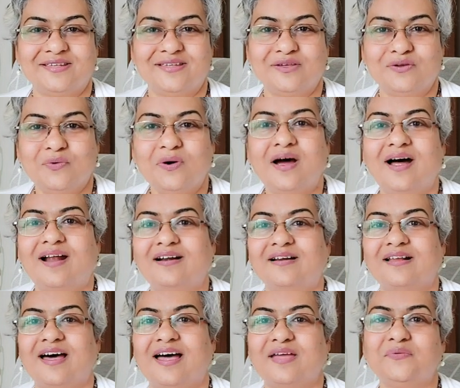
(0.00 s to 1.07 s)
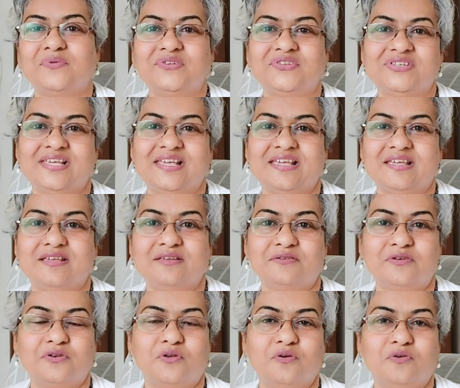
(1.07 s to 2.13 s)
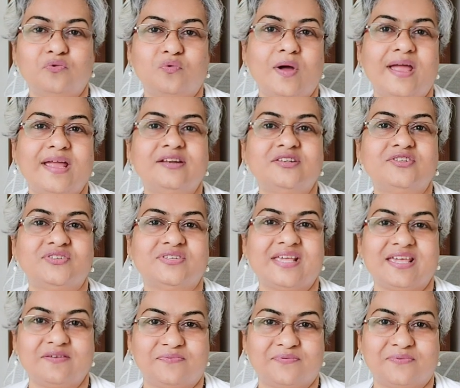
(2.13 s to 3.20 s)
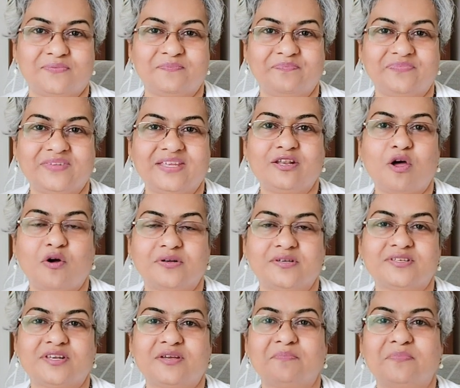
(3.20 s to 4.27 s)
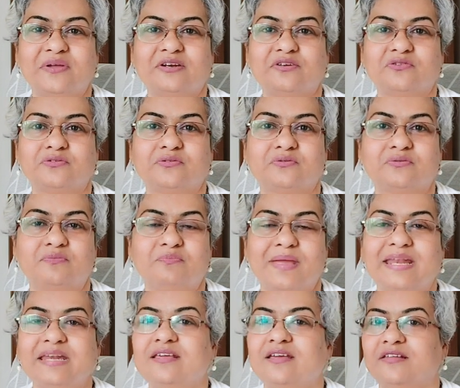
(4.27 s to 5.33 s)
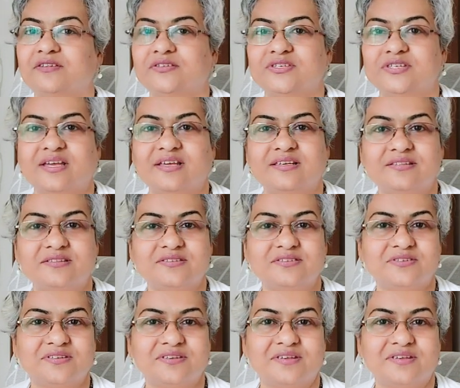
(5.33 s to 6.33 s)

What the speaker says: You are, I would say, you know, quite safe in August compared to many other signs.